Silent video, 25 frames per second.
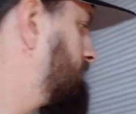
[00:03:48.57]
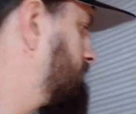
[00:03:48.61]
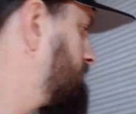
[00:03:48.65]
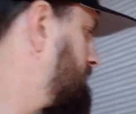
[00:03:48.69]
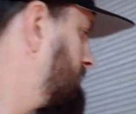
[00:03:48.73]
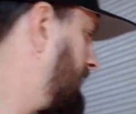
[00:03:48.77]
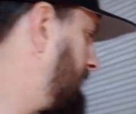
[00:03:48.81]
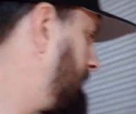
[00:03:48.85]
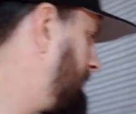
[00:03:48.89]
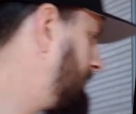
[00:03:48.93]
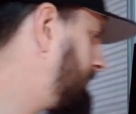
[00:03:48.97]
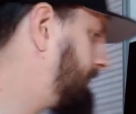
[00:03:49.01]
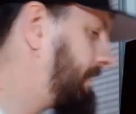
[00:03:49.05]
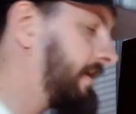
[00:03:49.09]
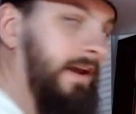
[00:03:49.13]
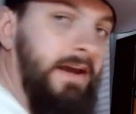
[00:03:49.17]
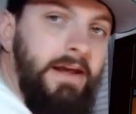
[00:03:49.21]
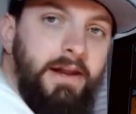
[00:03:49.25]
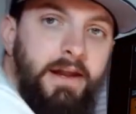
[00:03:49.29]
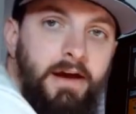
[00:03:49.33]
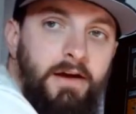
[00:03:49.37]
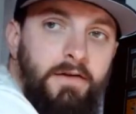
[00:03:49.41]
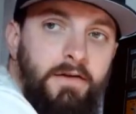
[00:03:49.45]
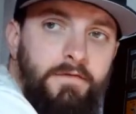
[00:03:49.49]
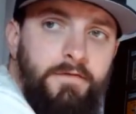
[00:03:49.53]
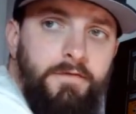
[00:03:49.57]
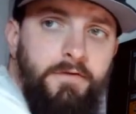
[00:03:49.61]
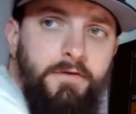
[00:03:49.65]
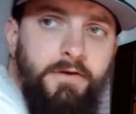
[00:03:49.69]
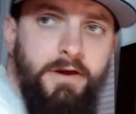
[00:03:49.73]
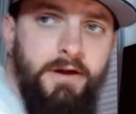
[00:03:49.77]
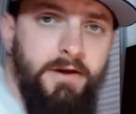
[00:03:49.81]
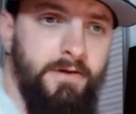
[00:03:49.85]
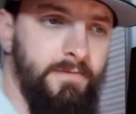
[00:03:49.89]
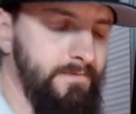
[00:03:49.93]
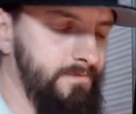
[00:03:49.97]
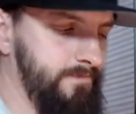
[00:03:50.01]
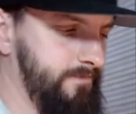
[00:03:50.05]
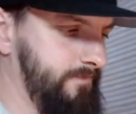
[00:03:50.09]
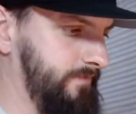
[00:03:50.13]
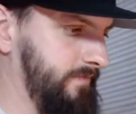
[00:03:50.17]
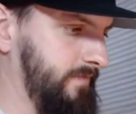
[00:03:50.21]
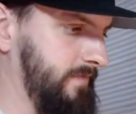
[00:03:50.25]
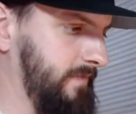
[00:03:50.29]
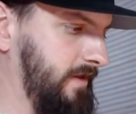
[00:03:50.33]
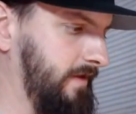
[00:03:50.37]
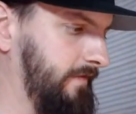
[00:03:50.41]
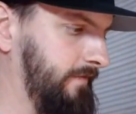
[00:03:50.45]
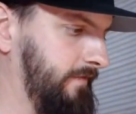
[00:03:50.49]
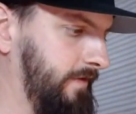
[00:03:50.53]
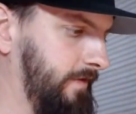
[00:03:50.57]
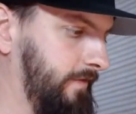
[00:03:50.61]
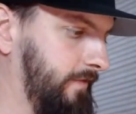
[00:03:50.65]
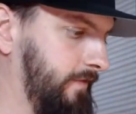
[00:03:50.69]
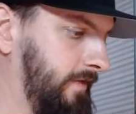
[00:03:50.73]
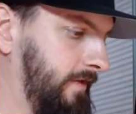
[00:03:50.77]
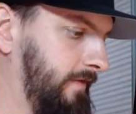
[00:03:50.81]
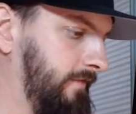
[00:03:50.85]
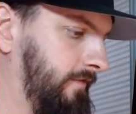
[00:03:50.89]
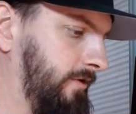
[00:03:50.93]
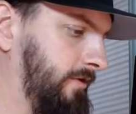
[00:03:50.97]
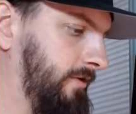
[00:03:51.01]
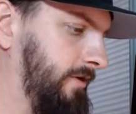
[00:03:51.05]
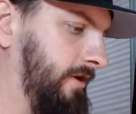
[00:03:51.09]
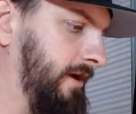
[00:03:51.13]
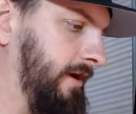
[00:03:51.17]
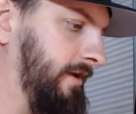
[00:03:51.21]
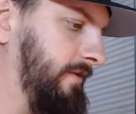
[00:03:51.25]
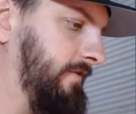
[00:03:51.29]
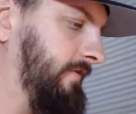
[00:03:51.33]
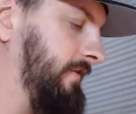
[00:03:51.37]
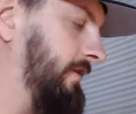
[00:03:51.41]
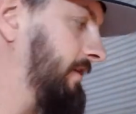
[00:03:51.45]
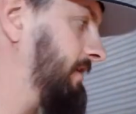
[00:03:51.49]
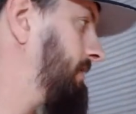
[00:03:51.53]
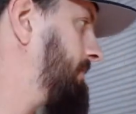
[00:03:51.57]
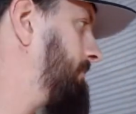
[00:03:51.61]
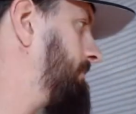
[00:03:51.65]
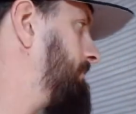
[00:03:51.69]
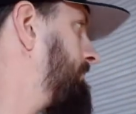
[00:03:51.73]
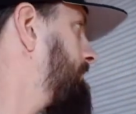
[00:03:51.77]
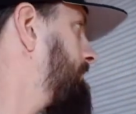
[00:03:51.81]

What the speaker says: Let me take it out for you. Give you an idea.